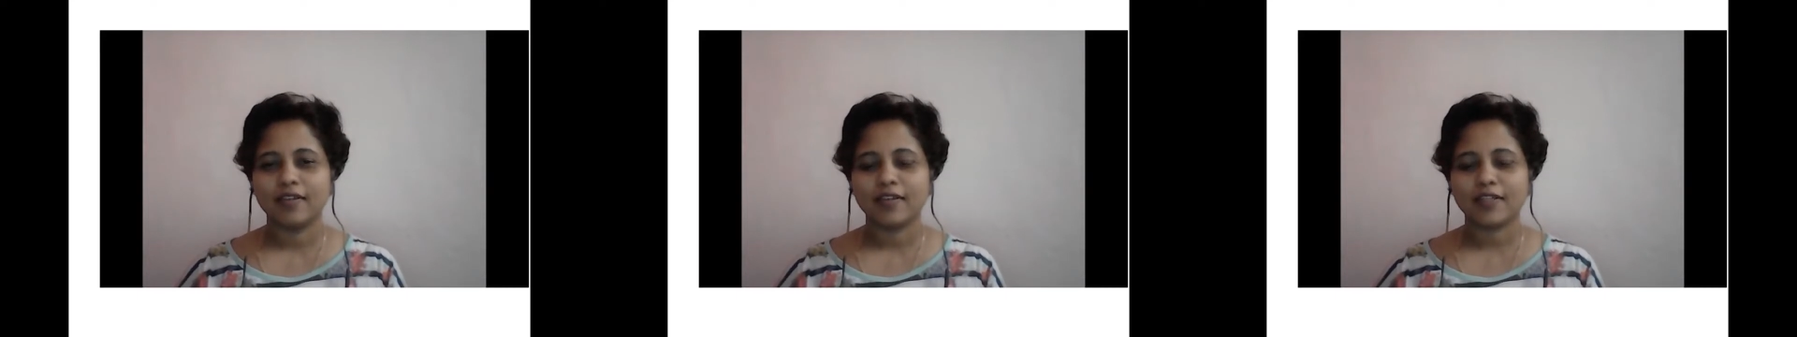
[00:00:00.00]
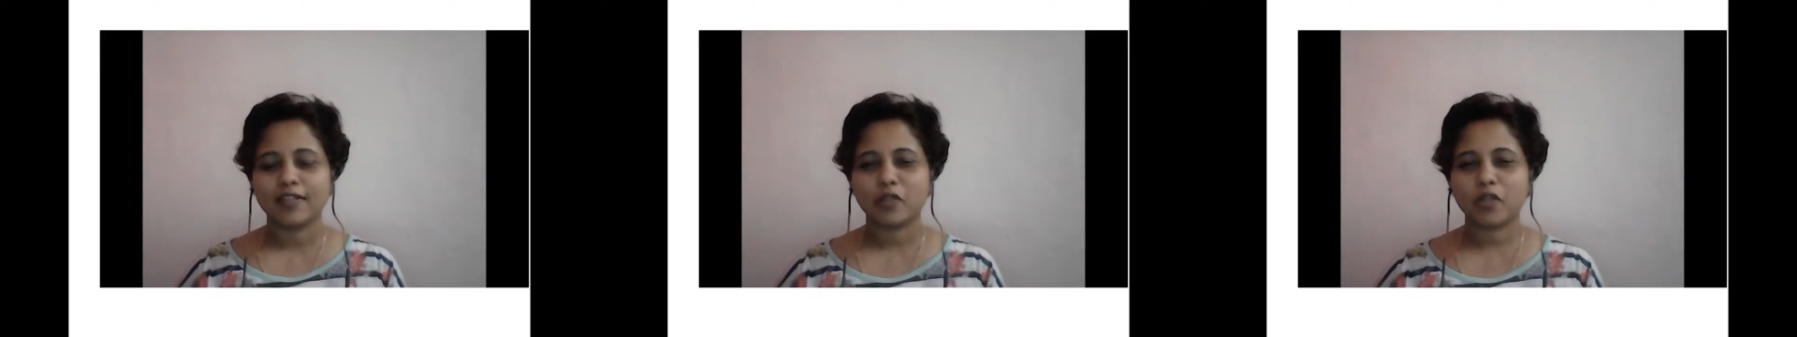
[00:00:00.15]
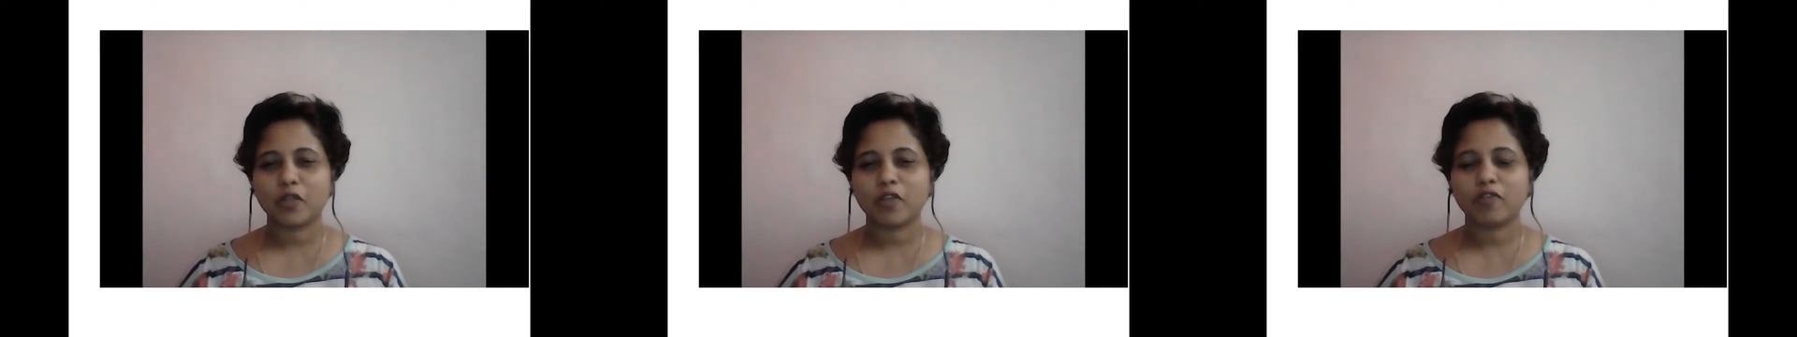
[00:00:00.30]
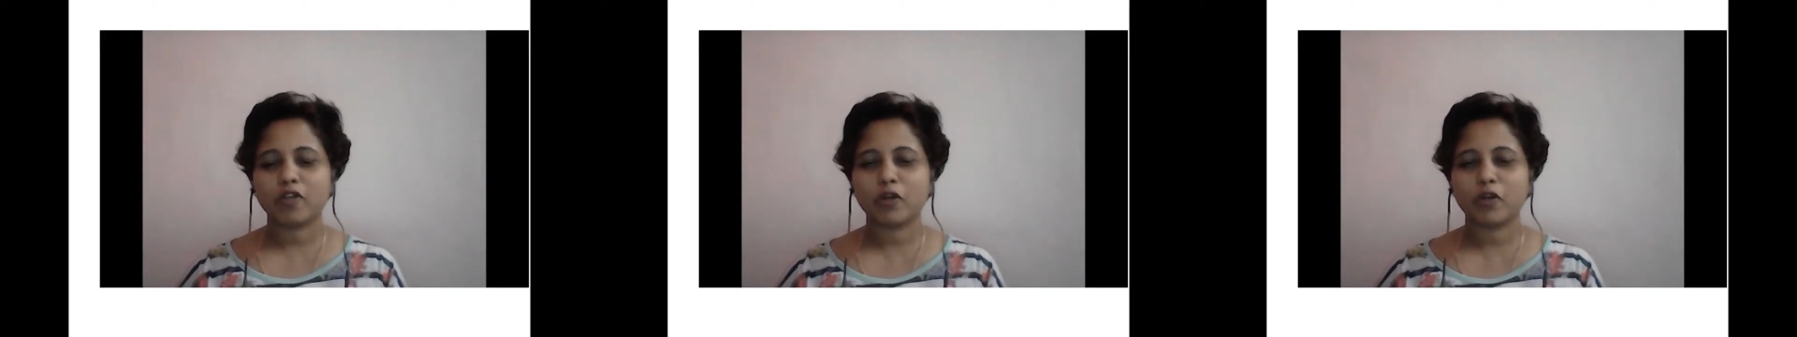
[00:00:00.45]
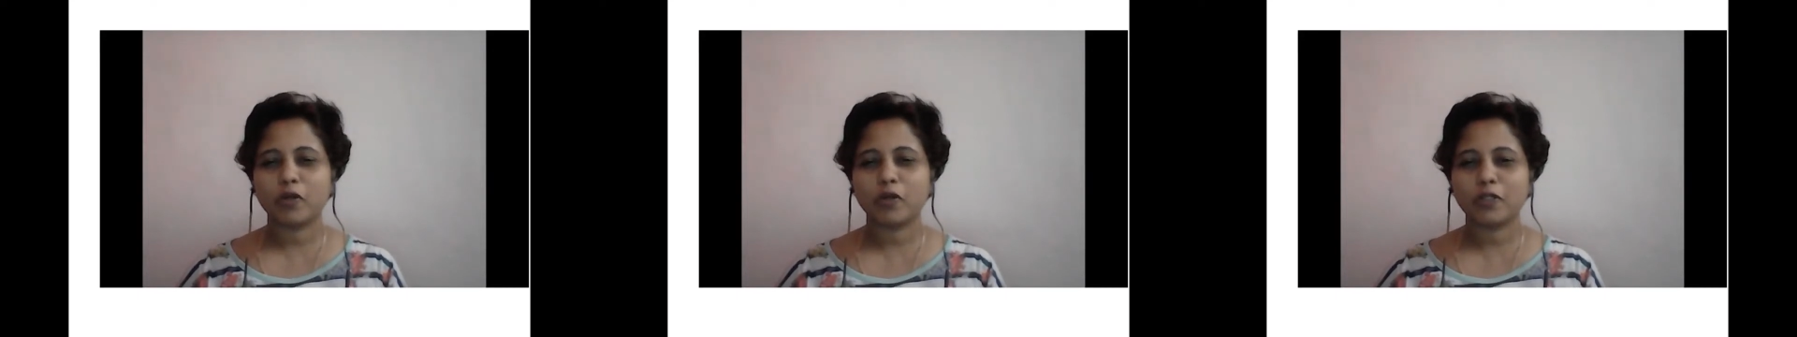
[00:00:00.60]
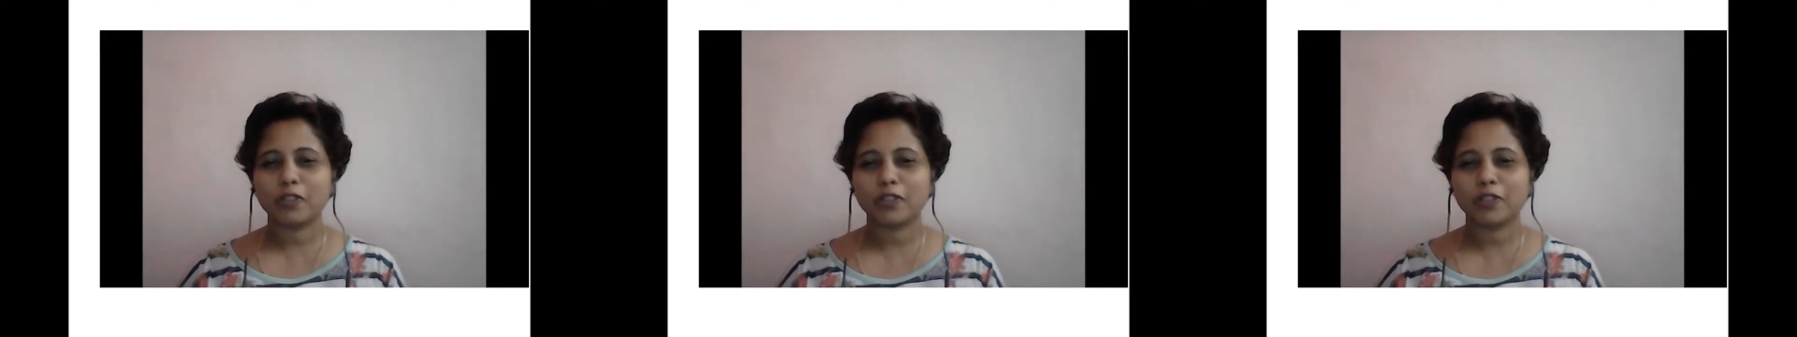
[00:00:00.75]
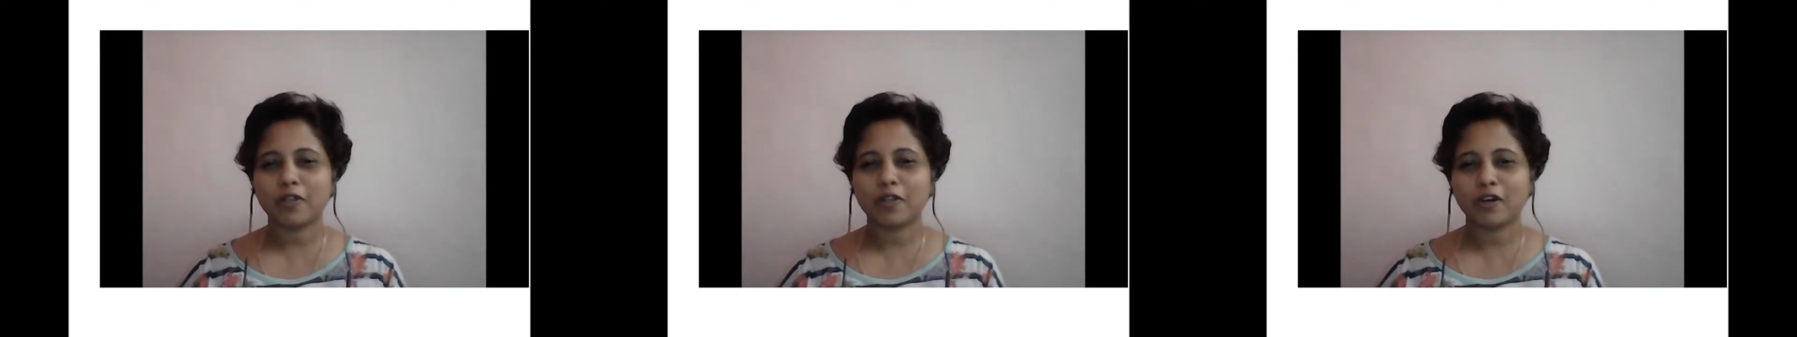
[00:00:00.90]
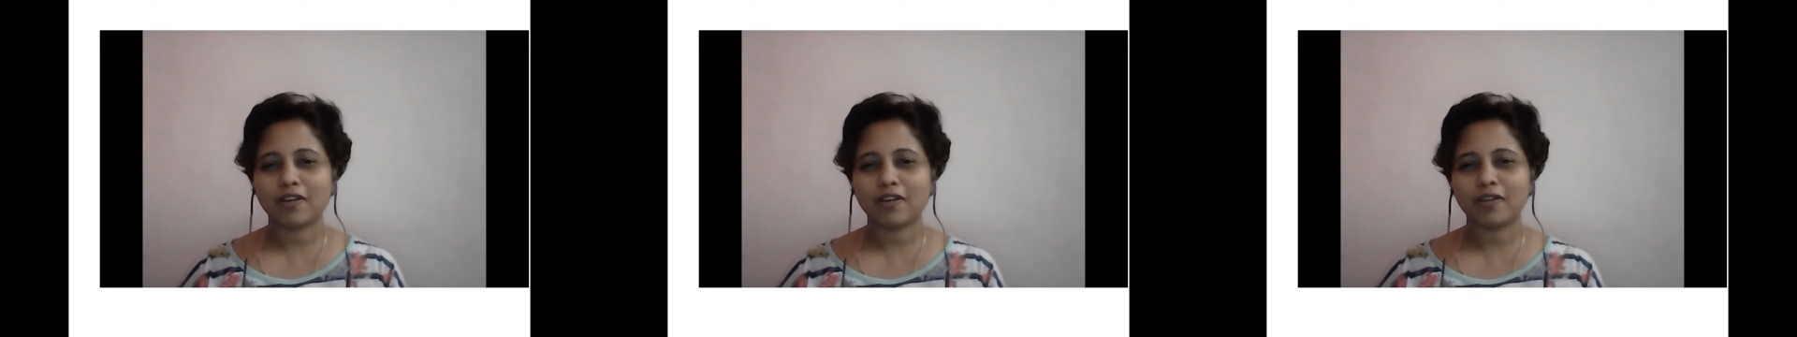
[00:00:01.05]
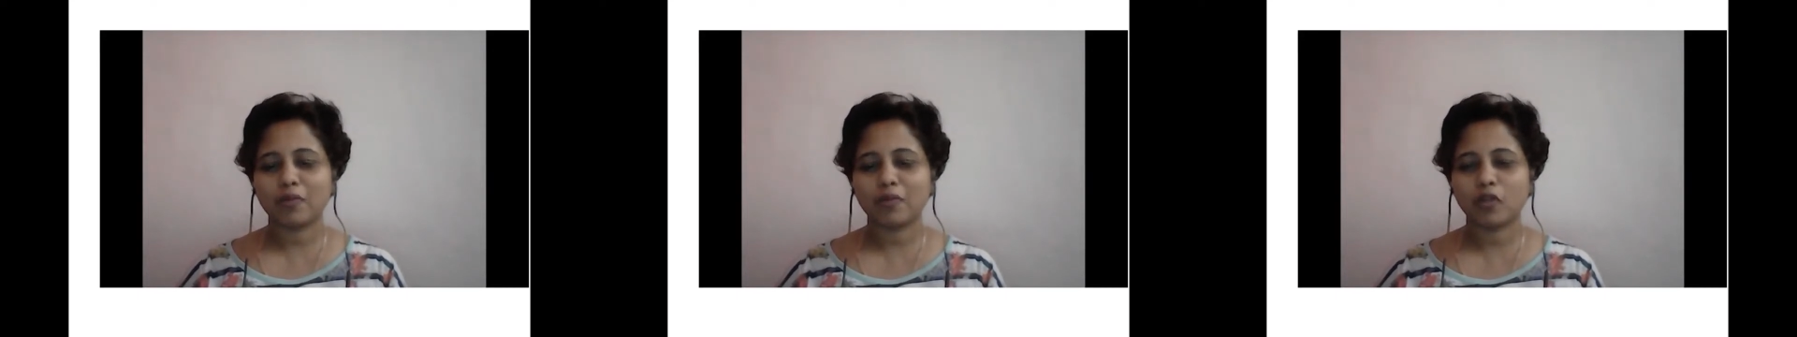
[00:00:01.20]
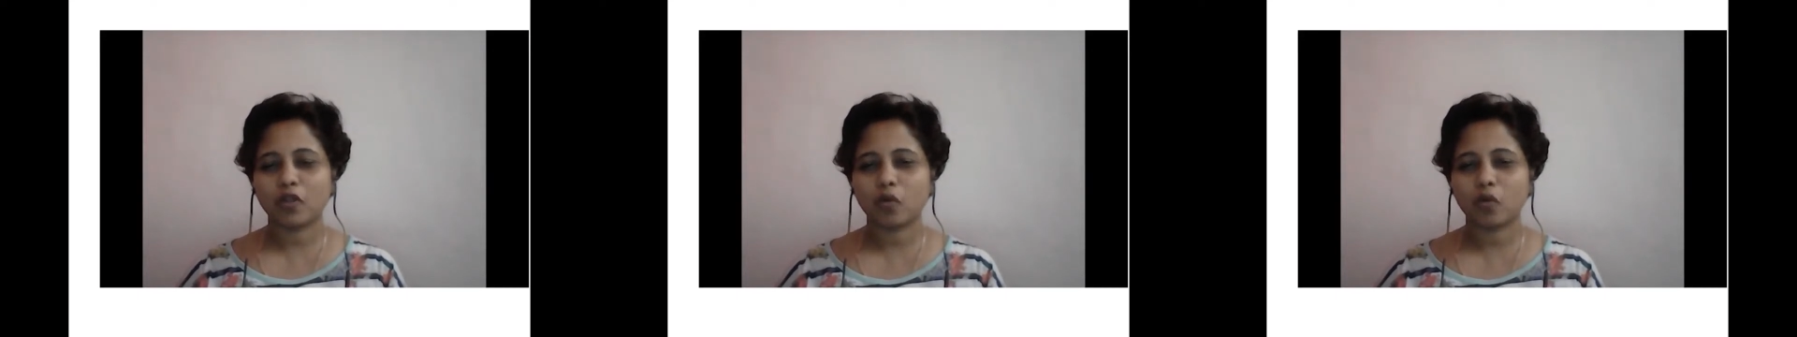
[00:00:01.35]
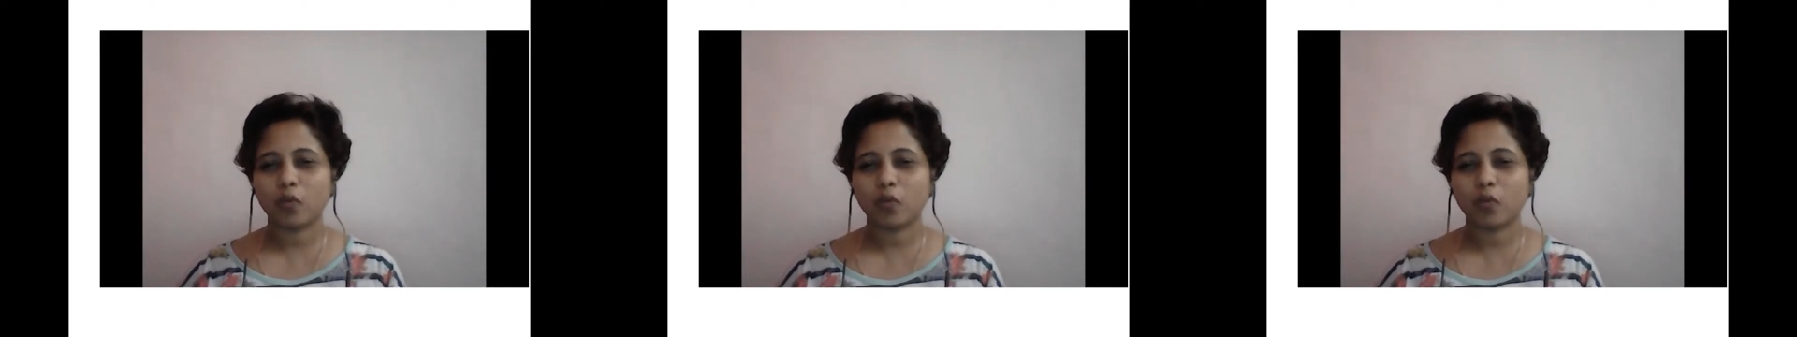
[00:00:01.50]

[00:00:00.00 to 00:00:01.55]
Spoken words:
Today we're going to talk about a